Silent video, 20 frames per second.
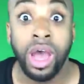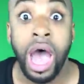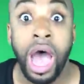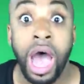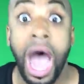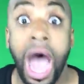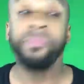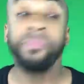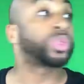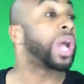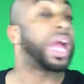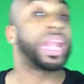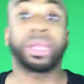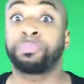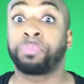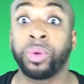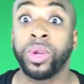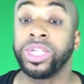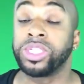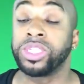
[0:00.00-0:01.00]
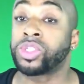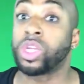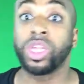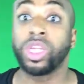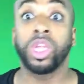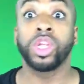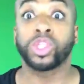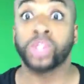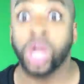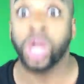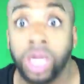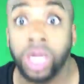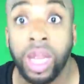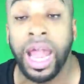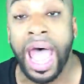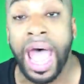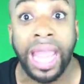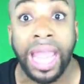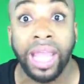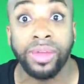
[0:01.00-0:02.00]
I'm trying to preach to you eternal
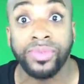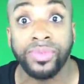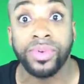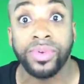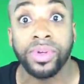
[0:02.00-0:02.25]
life.